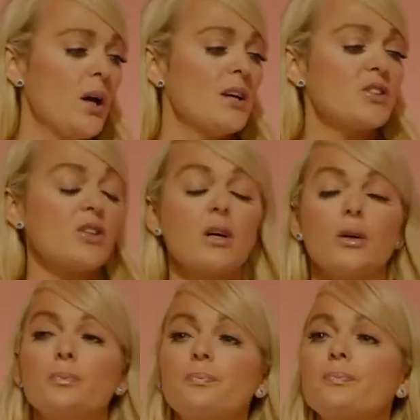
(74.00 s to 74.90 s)

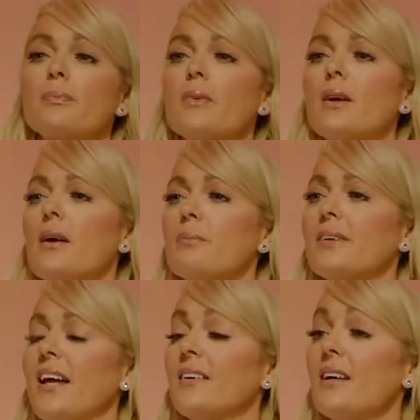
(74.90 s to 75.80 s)
So,
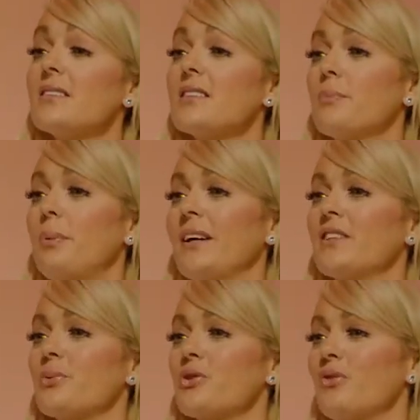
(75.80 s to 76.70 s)
getting into the
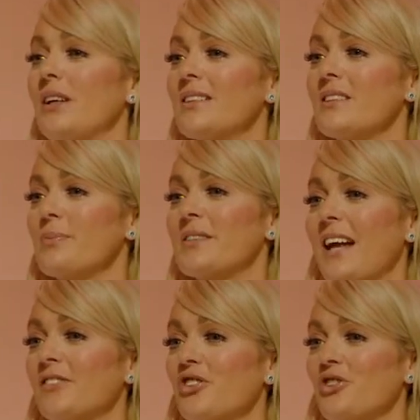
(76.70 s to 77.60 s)
police was really
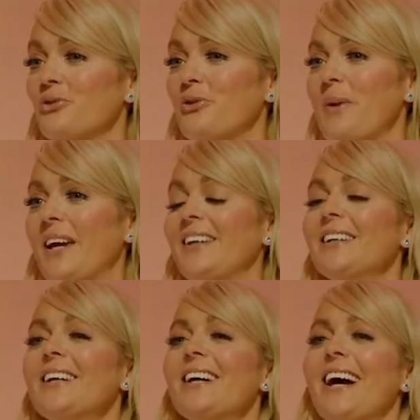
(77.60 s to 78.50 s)
substantial for me,
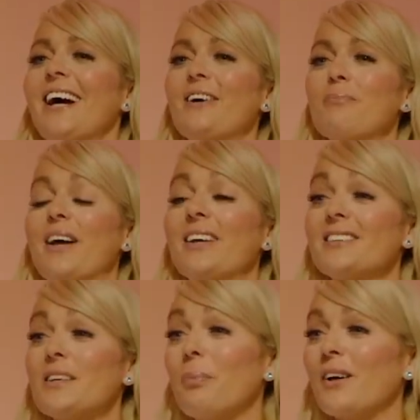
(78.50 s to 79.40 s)
and
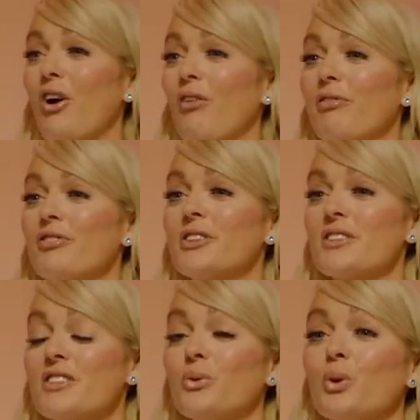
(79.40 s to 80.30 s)
it did my
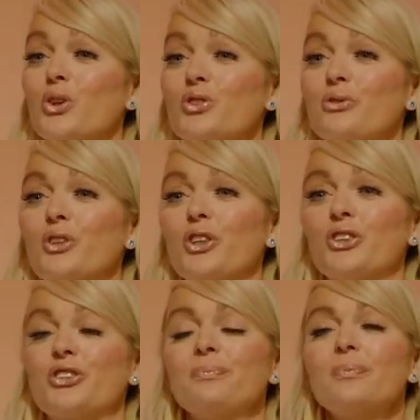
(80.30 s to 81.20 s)
confidence a world of good.